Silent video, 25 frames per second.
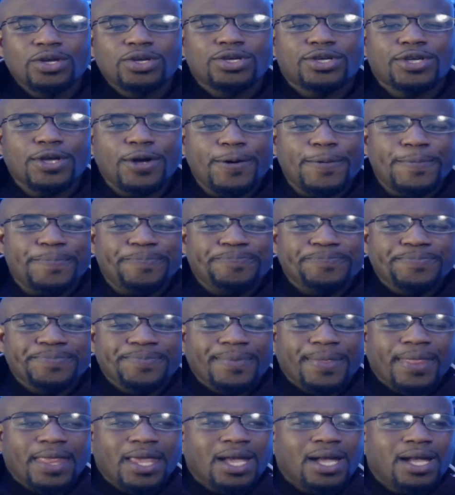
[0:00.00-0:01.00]
So
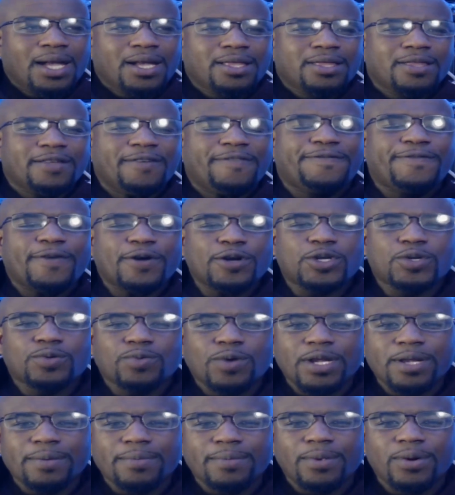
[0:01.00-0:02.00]
the first
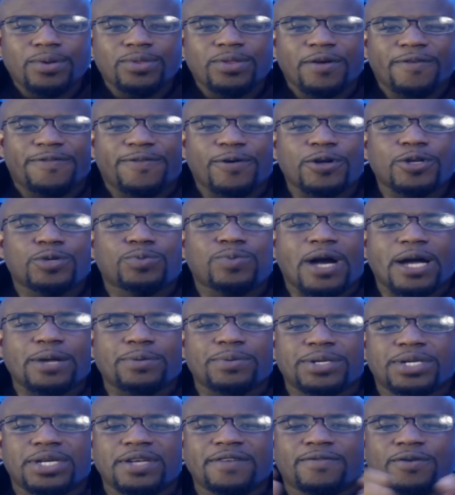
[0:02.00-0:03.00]

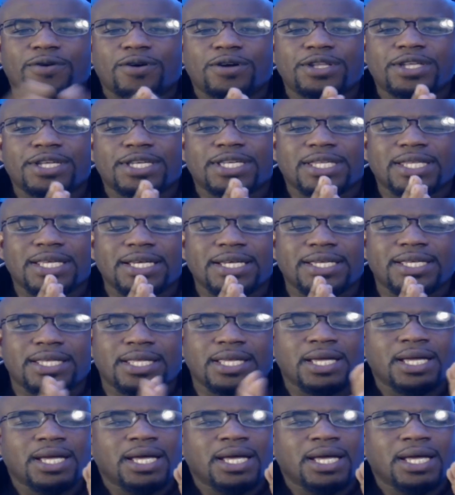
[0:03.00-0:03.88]
wide receiver on this list